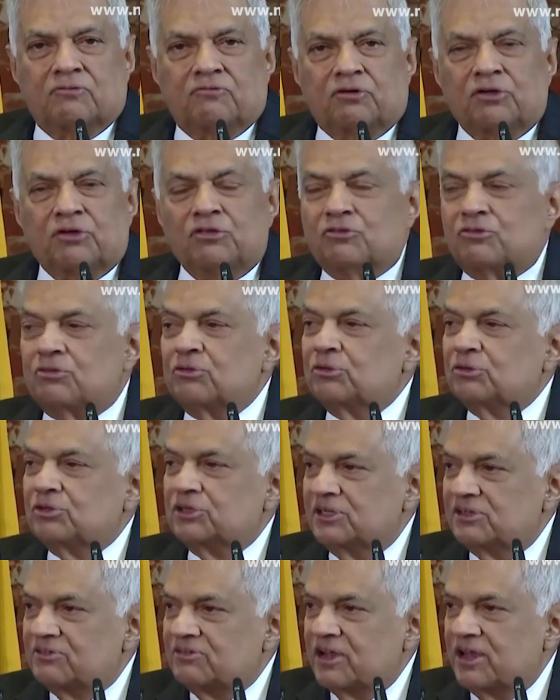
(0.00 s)
for its
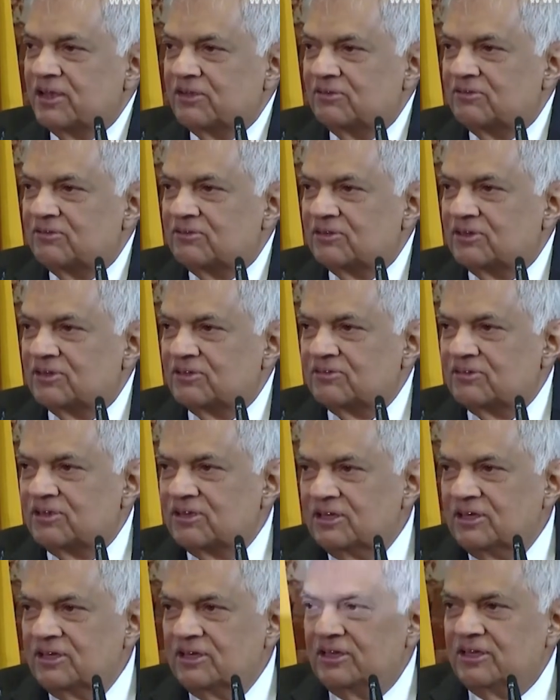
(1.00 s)
social sciences.
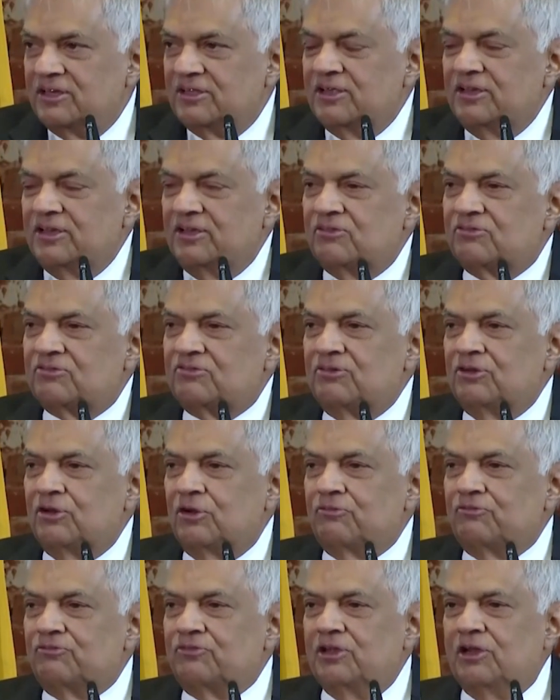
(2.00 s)
The history
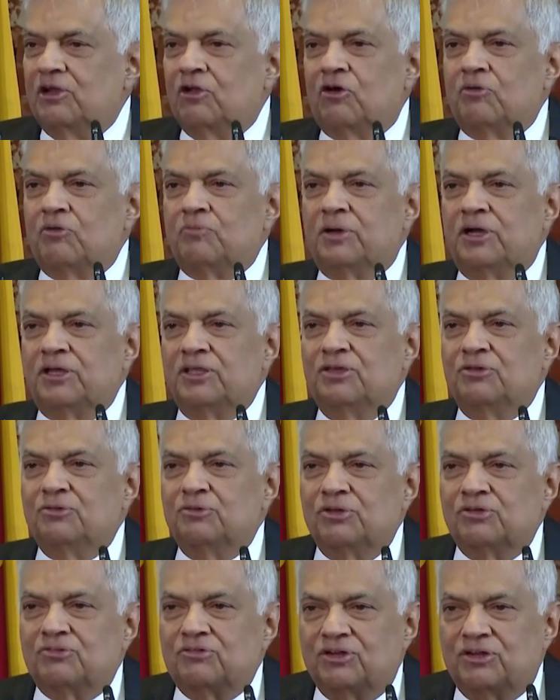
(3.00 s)
of Ceylon by the
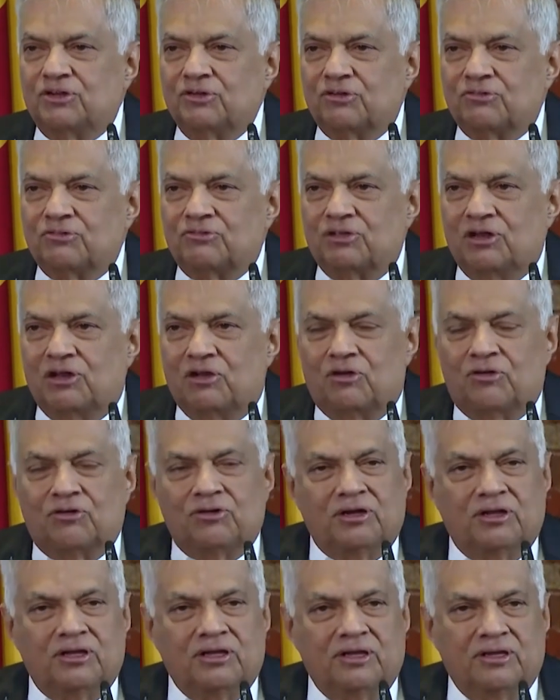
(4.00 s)
University of
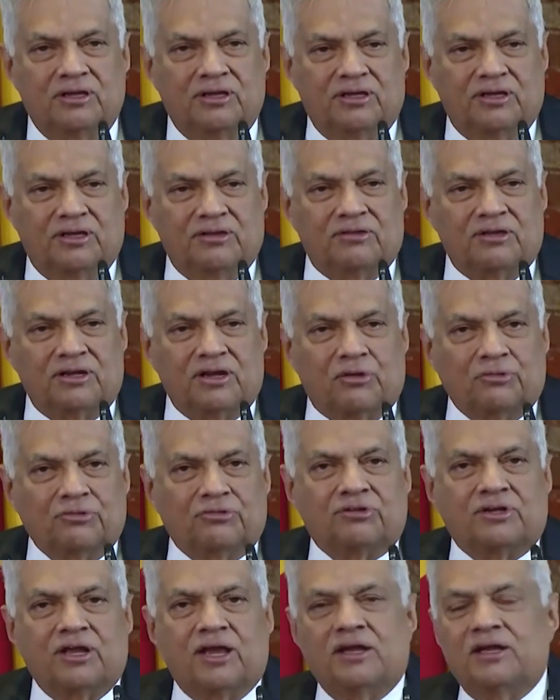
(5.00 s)
Ceylon is an
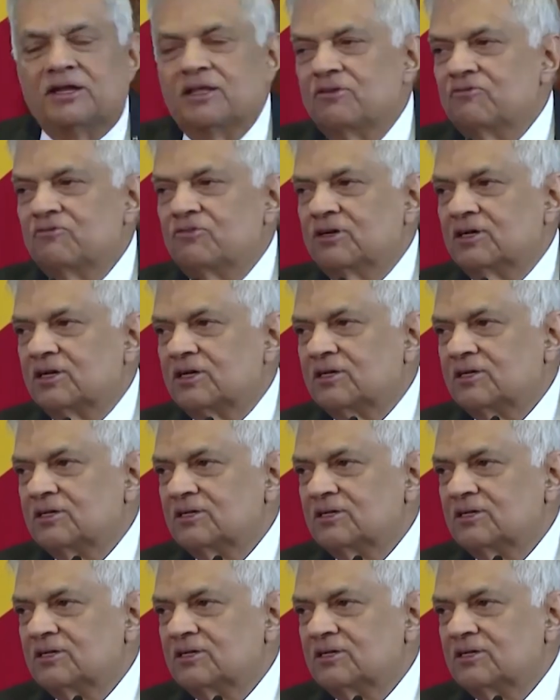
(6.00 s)
outstanding work.